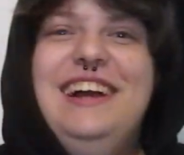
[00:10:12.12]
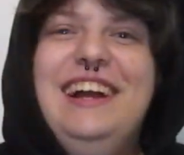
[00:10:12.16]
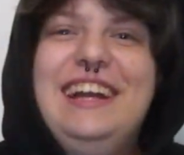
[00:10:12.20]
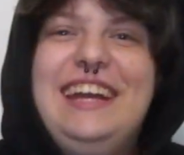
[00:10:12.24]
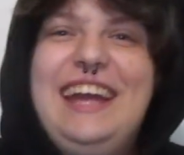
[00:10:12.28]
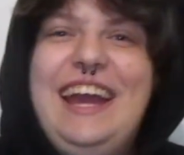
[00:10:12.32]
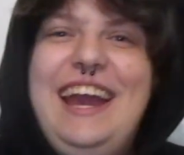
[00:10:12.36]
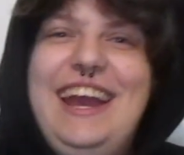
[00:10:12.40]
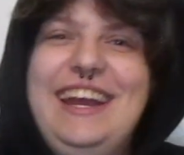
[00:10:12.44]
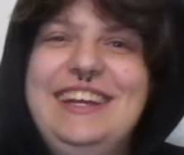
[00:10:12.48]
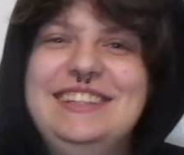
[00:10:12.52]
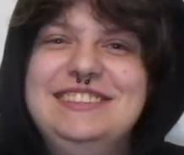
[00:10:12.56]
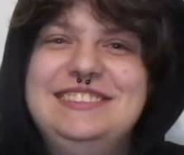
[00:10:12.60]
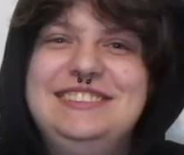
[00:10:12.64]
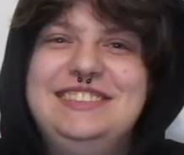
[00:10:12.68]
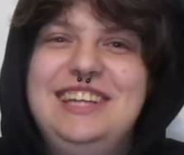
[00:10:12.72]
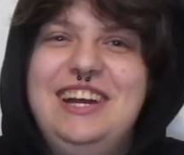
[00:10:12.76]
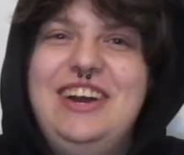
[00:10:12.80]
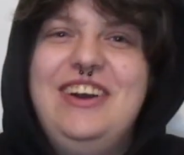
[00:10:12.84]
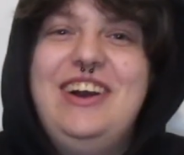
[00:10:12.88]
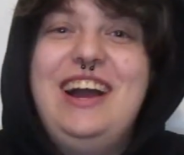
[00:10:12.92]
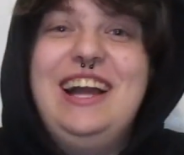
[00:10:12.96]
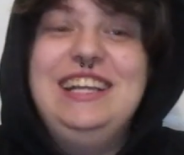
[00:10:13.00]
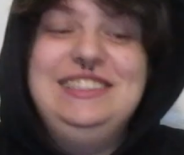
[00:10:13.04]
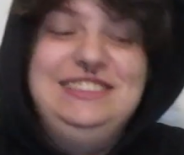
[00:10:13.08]
Okay, so
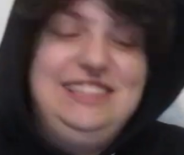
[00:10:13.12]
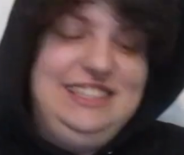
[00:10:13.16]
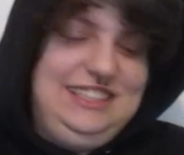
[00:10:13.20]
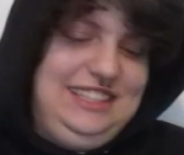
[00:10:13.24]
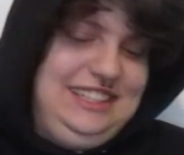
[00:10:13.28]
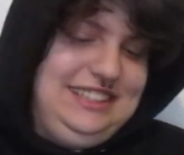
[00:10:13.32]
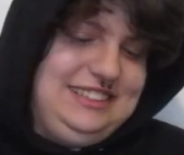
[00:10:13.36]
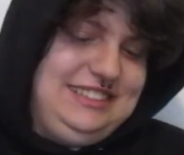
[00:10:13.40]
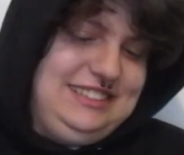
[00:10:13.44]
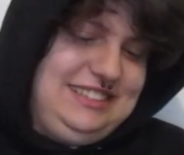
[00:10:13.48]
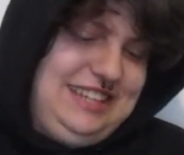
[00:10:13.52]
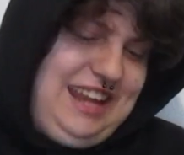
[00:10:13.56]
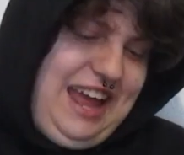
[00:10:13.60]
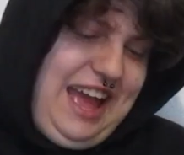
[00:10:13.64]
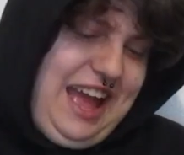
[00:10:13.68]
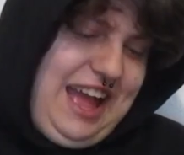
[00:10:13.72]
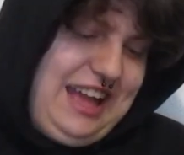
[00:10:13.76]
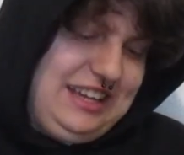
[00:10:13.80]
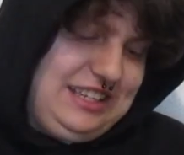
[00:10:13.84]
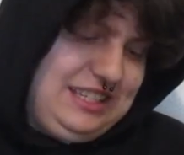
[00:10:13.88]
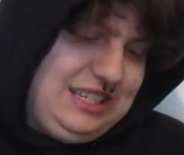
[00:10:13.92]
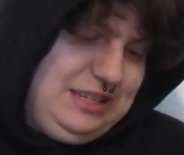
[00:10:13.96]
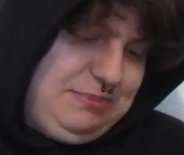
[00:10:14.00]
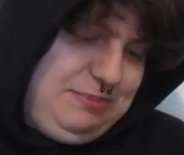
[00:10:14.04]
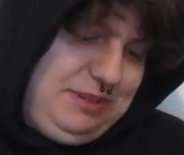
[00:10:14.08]
I did get
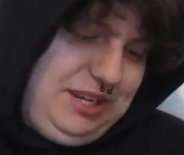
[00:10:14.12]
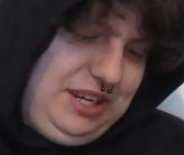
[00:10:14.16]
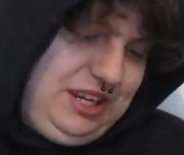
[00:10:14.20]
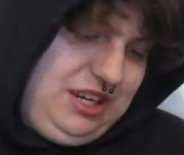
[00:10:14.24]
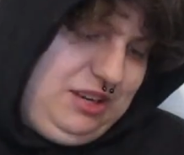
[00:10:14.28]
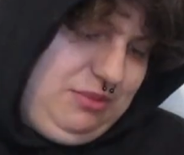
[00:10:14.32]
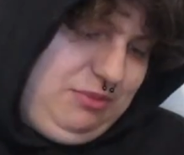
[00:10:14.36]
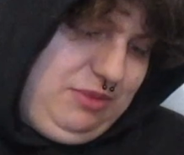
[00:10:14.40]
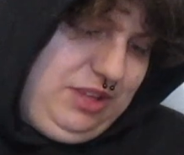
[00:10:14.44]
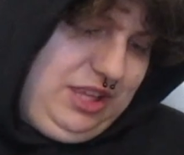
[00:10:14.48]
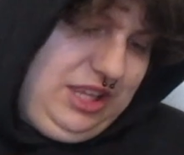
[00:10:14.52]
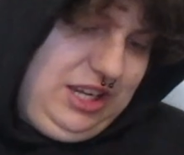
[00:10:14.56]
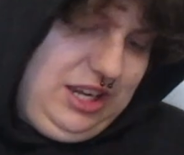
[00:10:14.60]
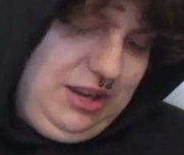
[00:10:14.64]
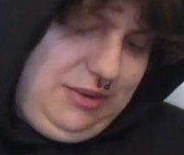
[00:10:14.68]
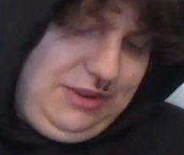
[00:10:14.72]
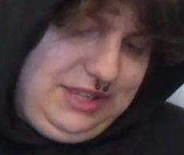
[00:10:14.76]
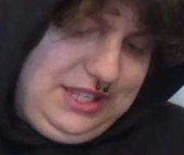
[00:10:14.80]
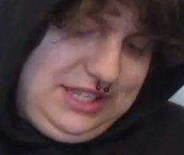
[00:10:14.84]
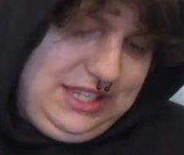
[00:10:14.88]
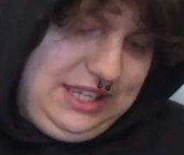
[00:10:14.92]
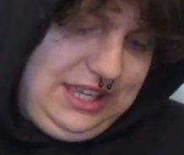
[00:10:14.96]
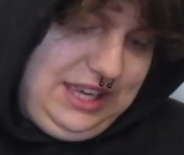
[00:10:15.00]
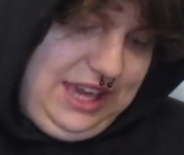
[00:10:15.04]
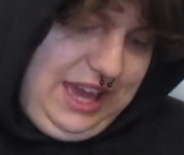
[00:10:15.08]
snacks, but I didn't really know what
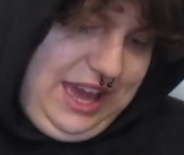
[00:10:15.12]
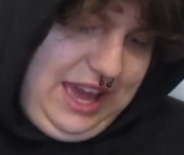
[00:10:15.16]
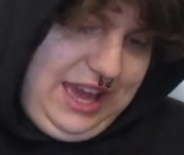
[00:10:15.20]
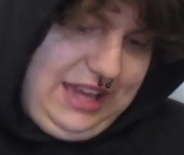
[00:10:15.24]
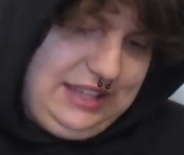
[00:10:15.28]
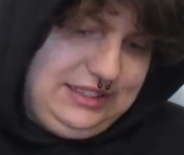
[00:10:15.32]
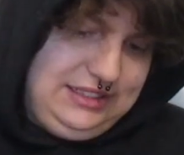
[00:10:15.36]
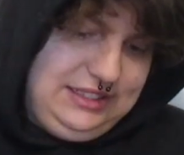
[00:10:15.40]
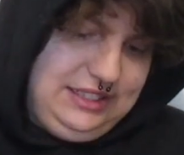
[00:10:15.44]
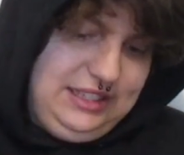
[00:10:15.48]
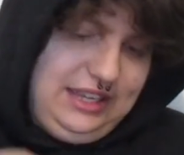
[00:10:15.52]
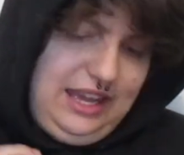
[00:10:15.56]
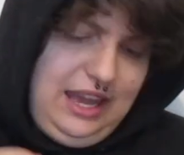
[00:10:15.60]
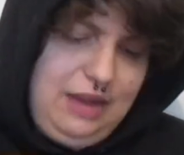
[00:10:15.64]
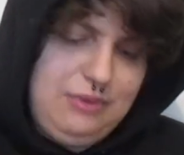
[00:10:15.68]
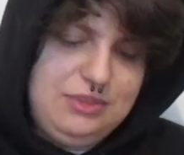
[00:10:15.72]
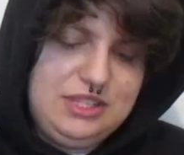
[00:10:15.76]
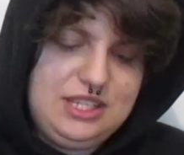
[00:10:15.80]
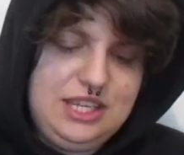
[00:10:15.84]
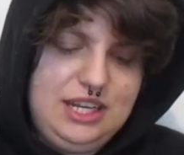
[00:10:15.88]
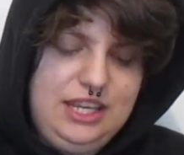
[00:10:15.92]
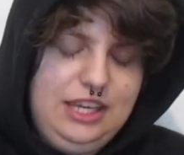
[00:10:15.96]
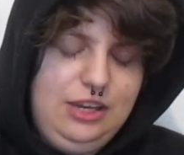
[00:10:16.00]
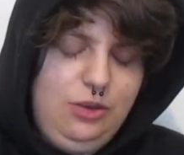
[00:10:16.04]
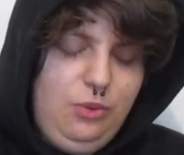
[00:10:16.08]
to get. I was
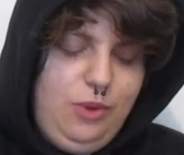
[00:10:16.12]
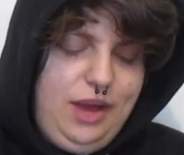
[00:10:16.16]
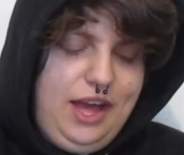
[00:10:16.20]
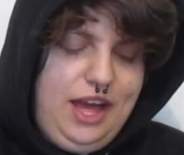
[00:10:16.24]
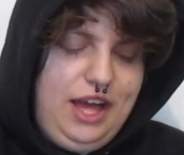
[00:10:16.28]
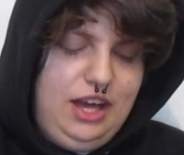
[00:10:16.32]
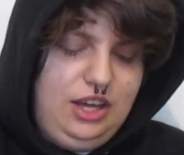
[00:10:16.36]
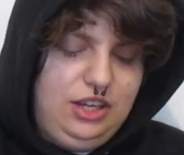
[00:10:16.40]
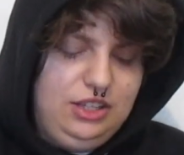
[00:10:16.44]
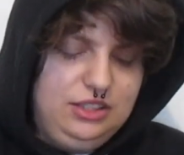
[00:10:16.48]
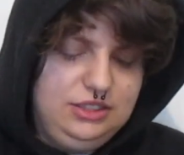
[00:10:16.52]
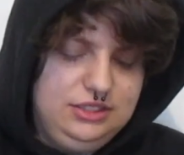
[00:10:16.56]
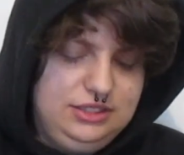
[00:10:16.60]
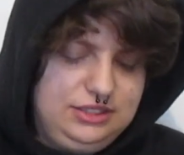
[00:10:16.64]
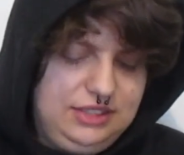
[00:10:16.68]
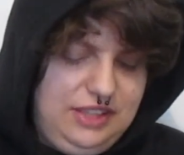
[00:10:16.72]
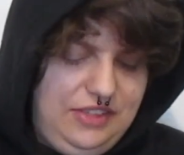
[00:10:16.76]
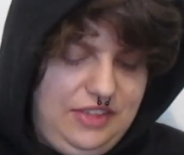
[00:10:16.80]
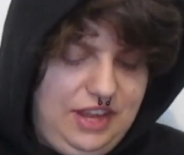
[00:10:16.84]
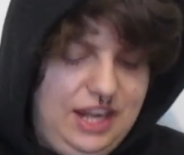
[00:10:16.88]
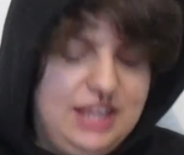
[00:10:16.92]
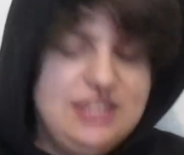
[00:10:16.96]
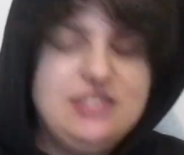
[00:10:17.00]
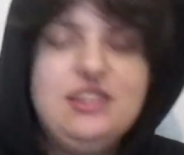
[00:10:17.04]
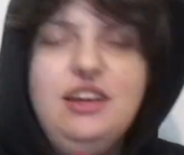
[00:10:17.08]
going to get Wells, and
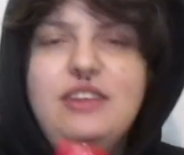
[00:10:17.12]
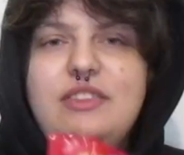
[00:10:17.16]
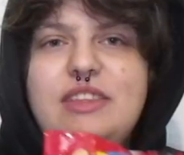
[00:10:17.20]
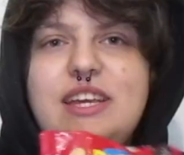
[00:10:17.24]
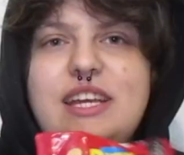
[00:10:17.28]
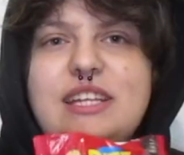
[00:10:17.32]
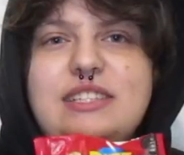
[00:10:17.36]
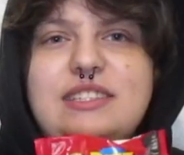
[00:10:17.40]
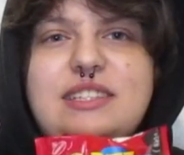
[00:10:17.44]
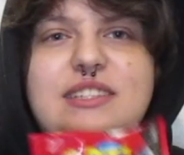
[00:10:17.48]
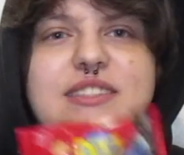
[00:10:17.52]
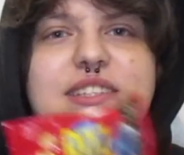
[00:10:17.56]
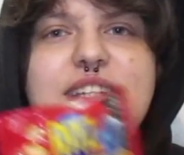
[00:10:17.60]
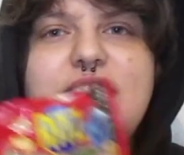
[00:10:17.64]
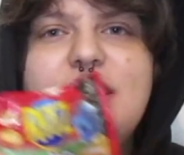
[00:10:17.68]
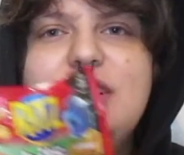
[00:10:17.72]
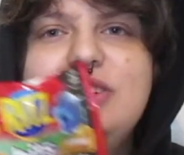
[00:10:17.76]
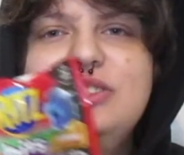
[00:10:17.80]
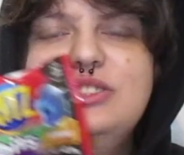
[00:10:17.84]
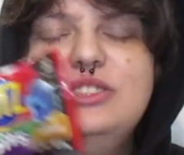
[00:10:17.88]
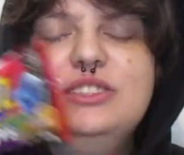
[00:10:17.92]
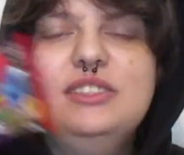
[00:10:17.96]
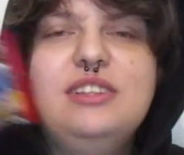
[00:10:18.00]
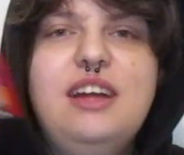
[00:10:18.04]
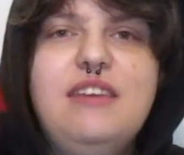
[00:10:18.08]
then I saw these, and I was like, I
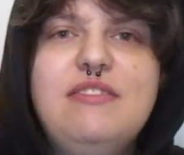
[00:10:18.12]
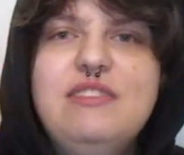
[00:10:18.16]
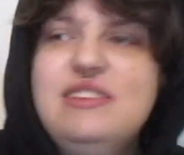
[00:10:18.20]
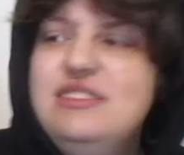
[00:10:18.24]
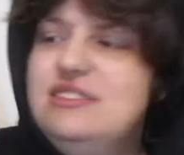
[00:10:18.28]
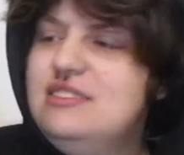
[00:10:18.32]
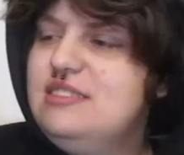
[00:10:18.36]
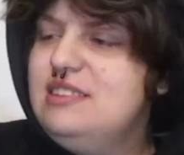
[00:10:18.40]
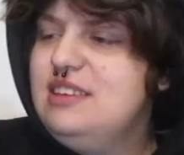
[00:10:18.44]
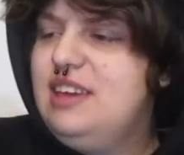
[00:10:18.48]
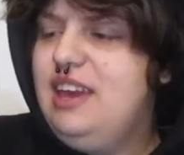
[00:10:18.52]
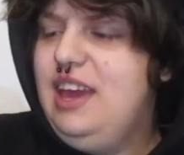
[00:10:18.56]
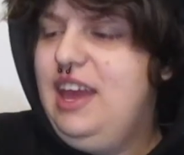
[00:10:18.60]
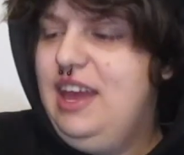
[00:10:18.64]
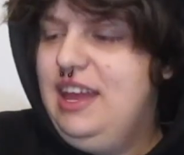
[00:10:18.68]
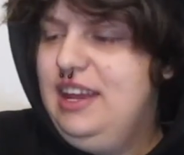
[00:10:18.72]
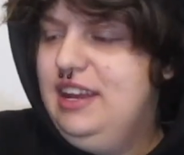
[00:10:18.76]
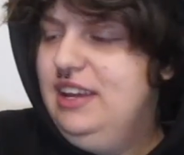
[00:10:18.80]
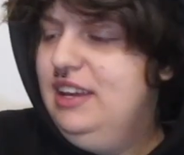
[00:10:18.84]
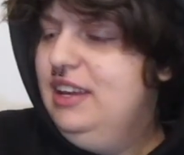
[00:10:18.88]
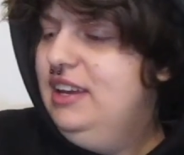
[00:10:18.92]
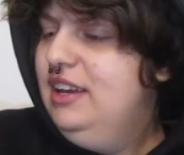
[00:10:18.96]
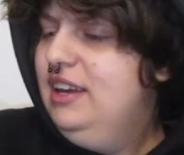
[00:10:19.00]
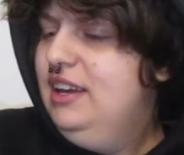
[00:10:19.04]
used to love these as a kid.